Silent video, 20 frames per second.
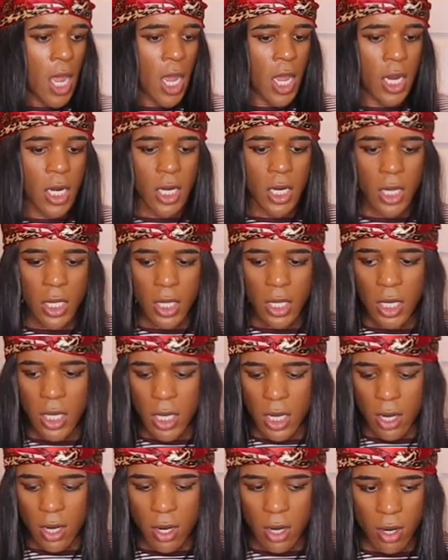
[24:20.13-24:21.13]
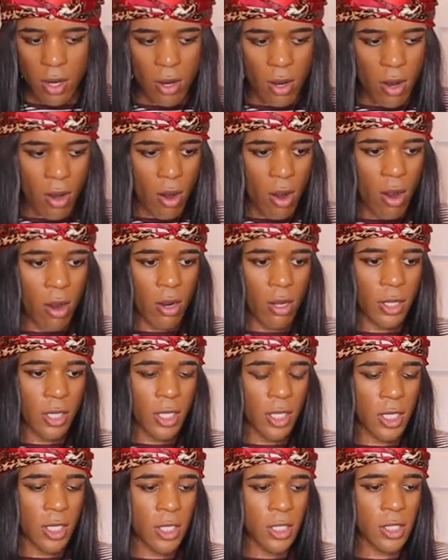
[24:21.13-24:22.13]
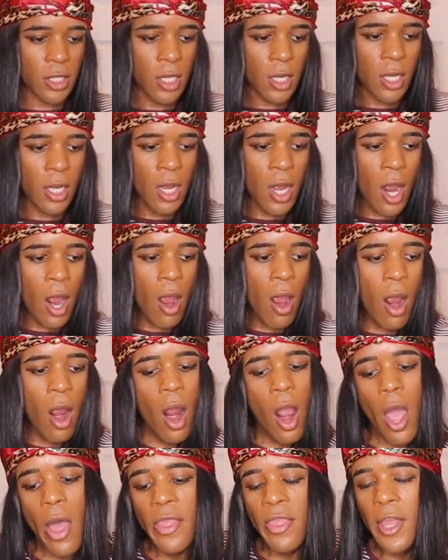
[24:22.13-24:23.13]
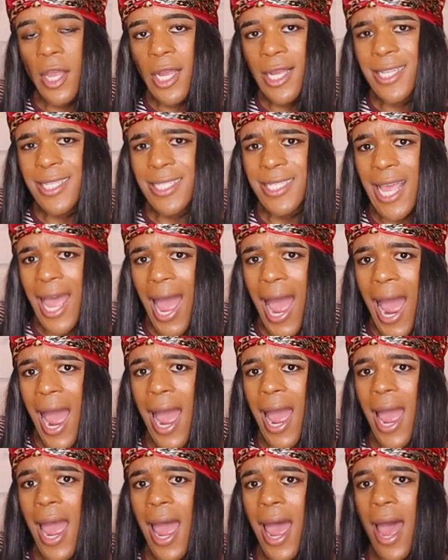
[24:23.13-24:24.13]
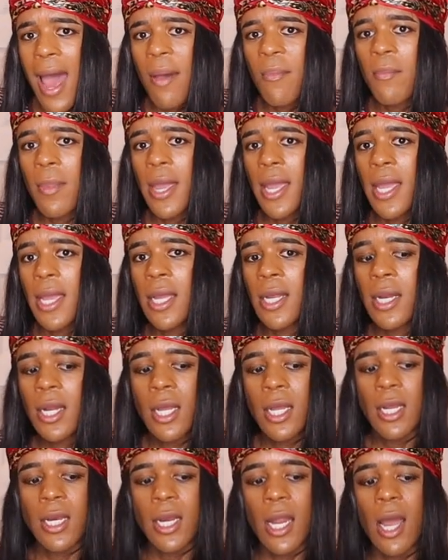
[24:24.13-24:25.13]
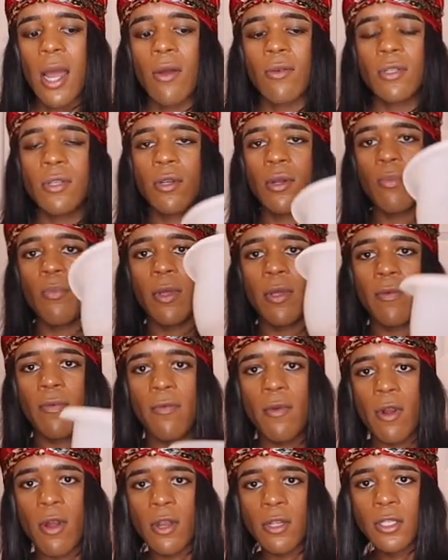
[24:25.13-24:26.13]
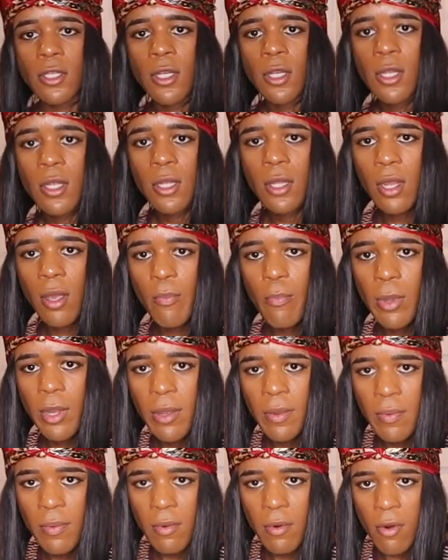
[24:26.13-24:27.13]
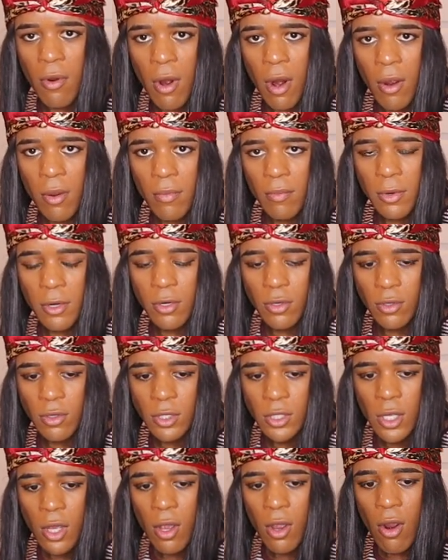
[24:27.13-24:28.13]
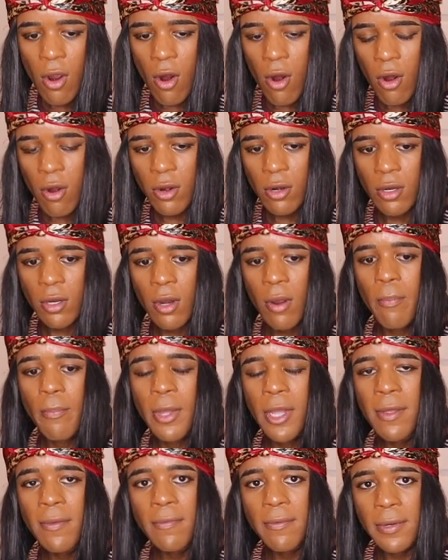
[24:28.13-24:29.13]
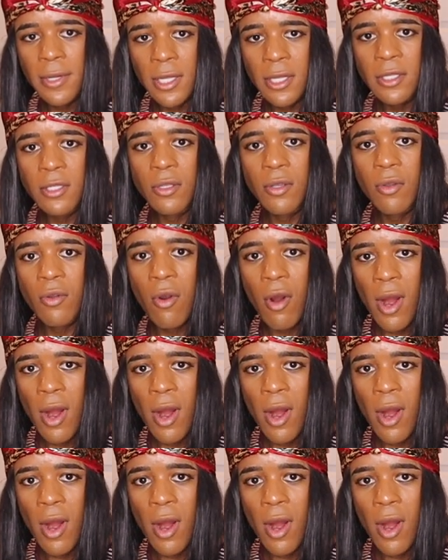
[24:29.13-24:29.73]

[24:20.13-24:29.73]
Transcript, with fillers: in here. All these things that I have made. Now it's going to be first the beef crumbles or the beefless